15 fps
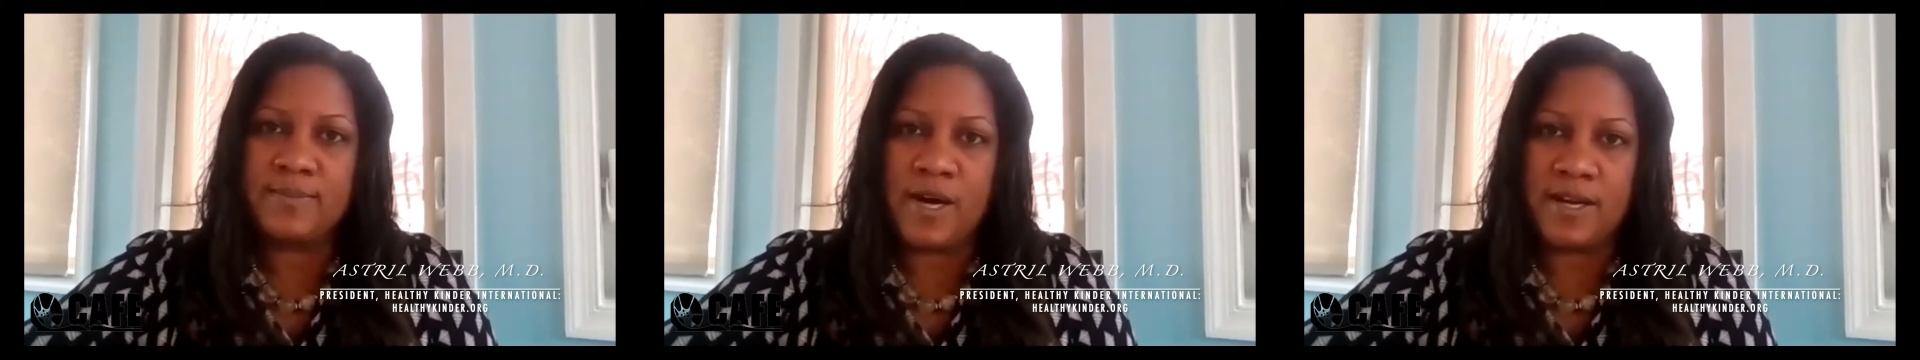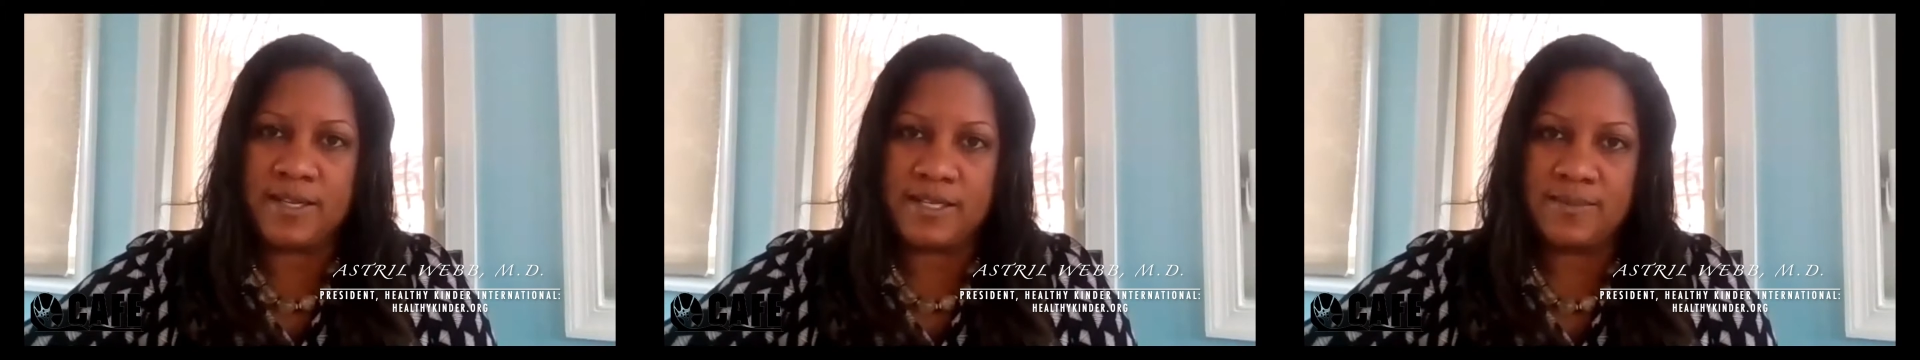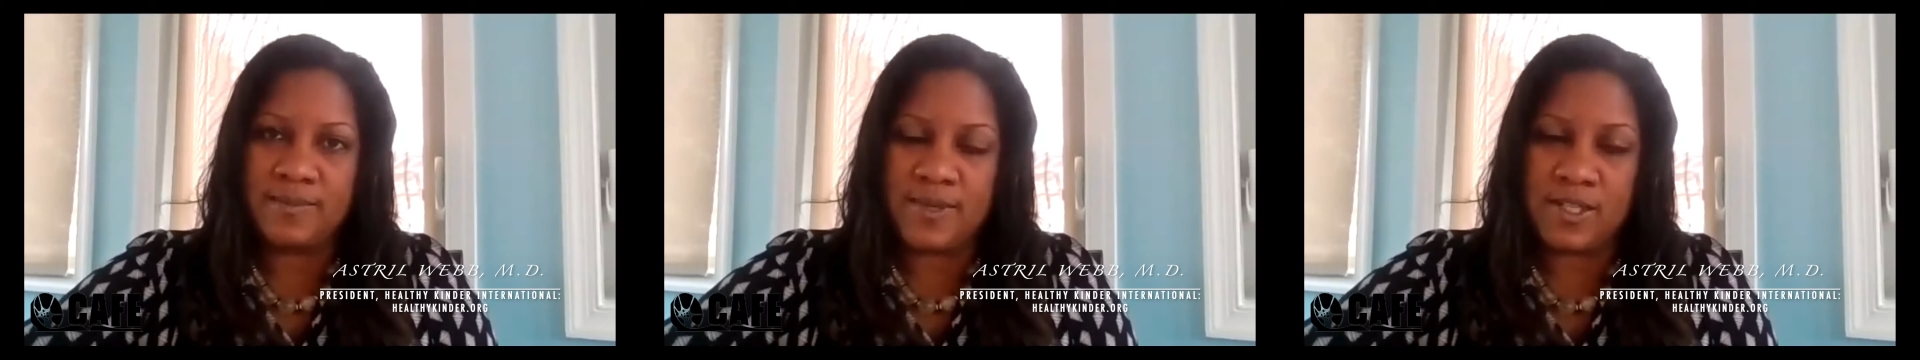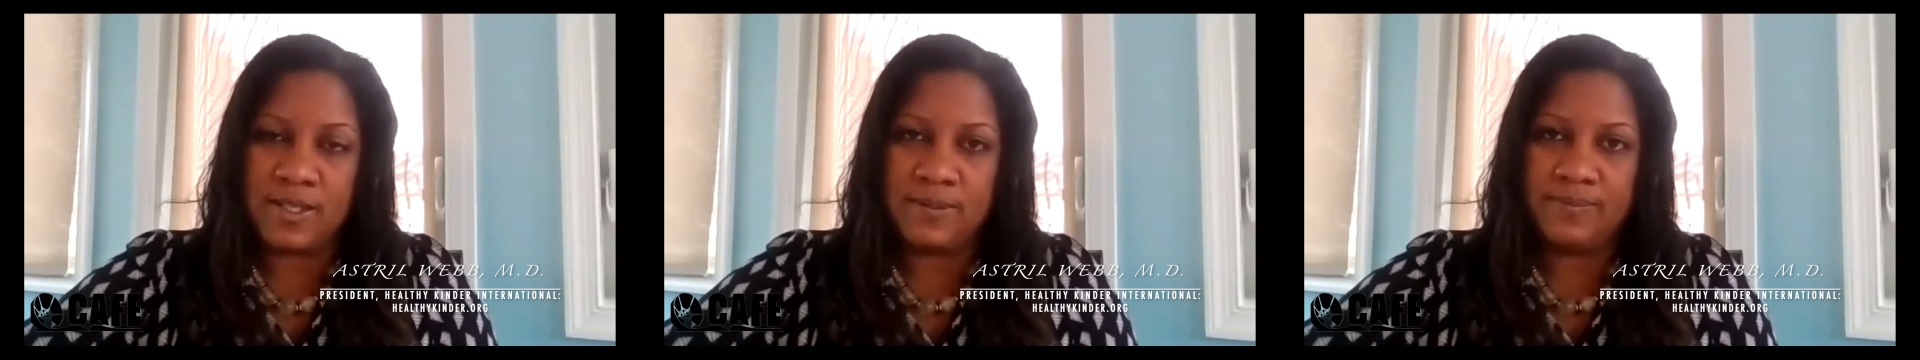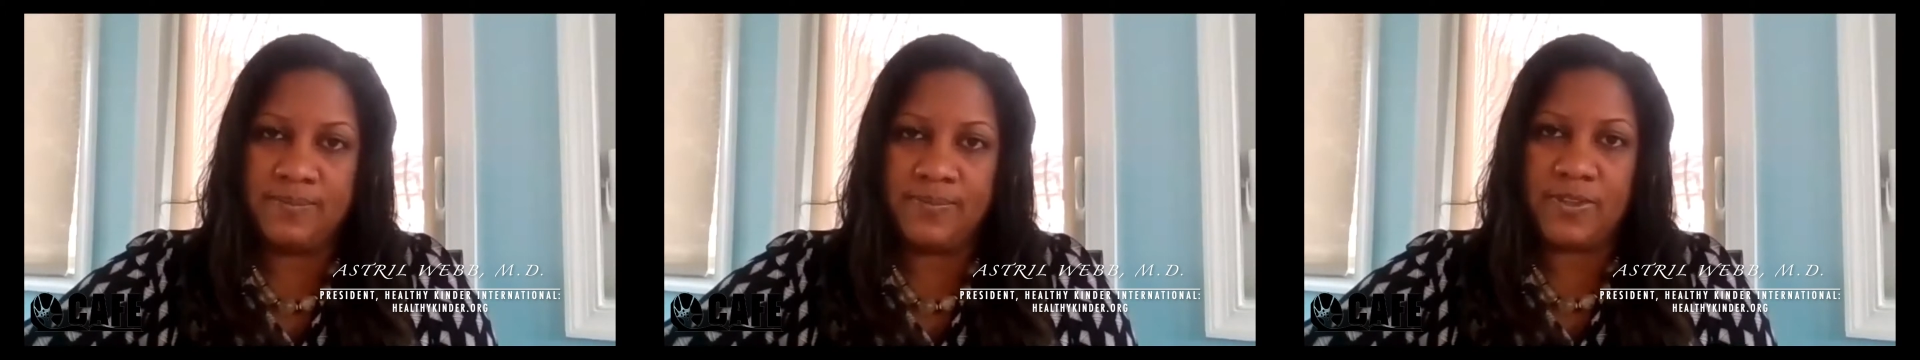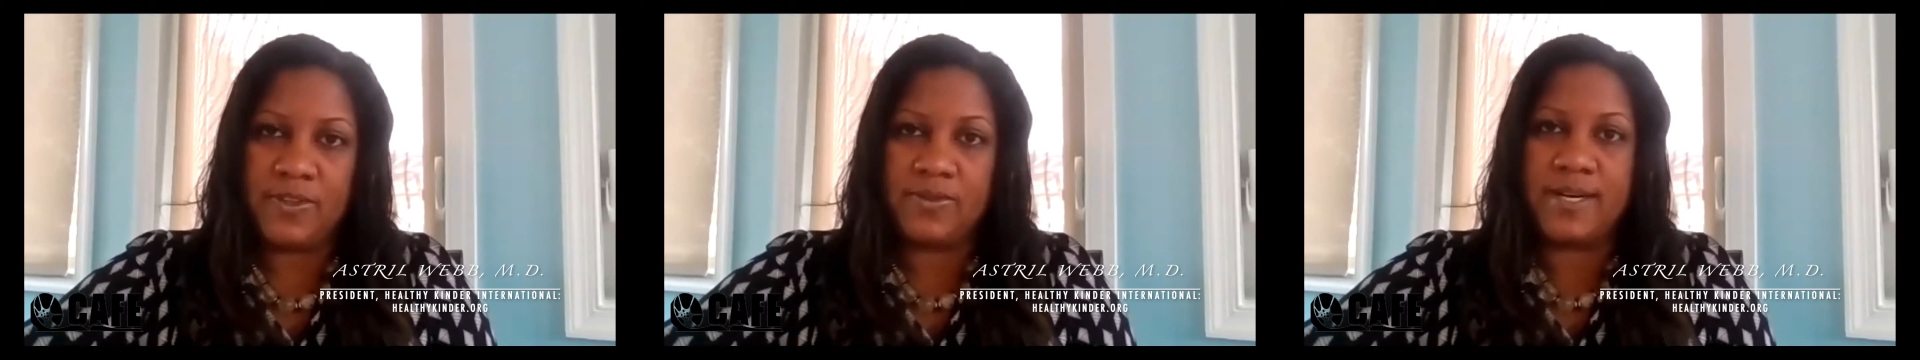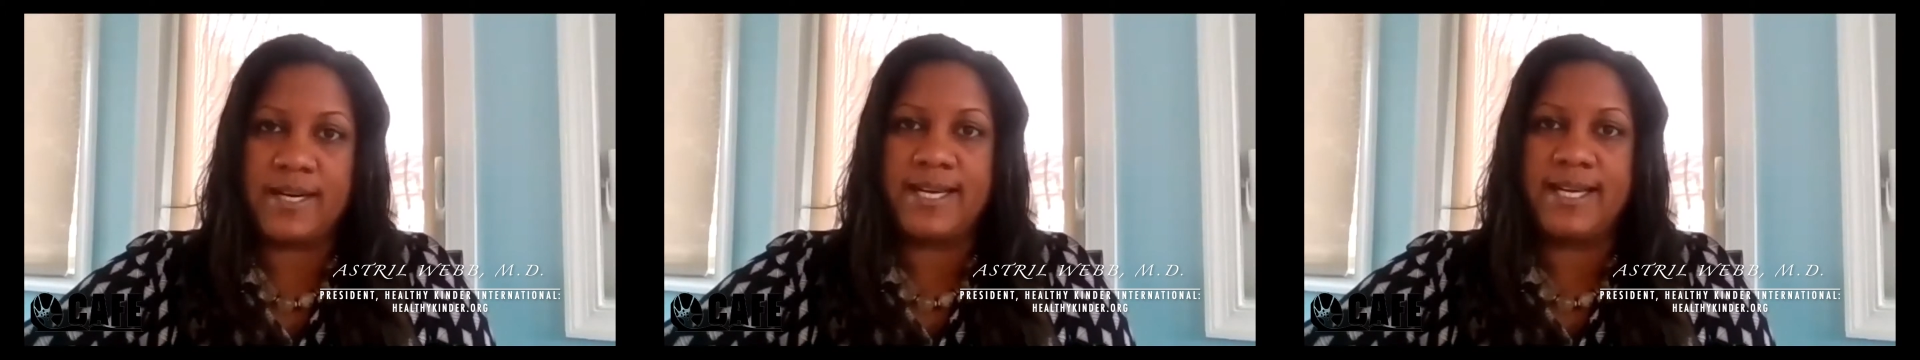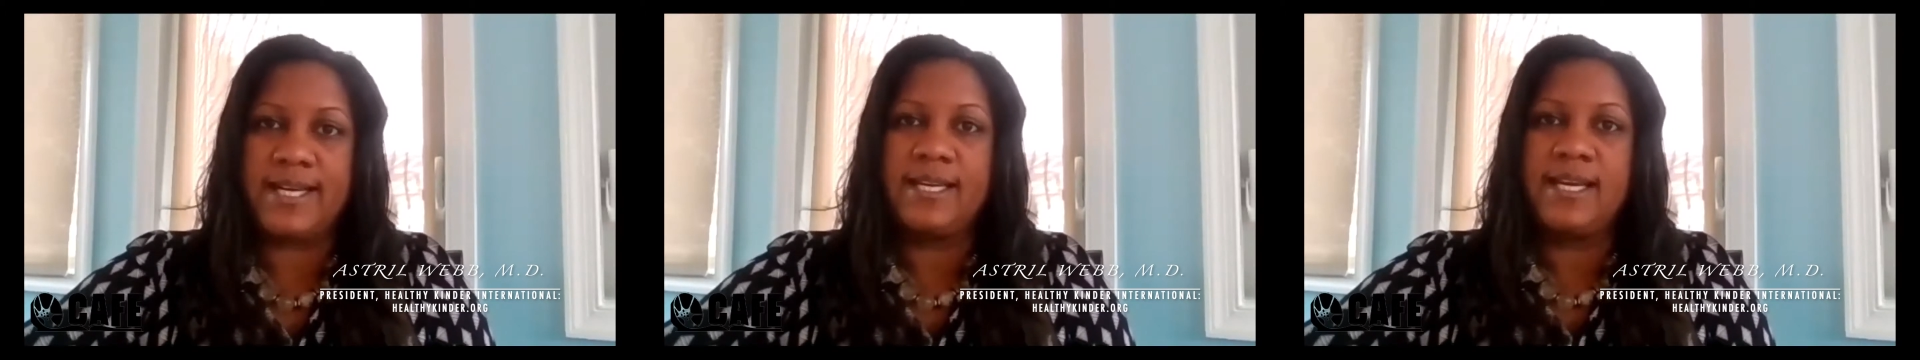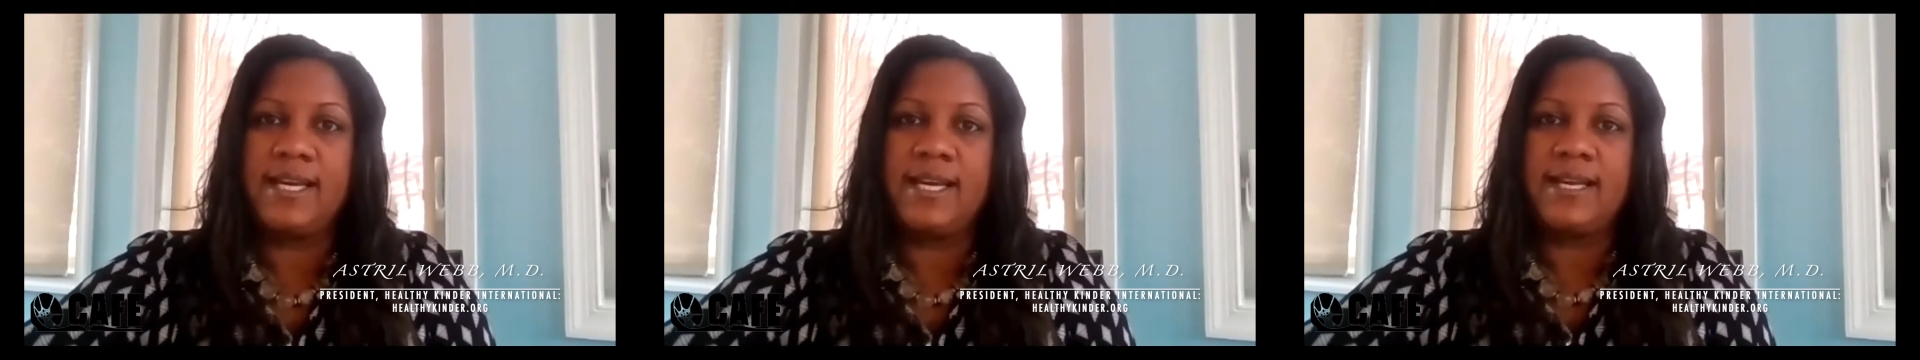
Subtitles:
possible, right?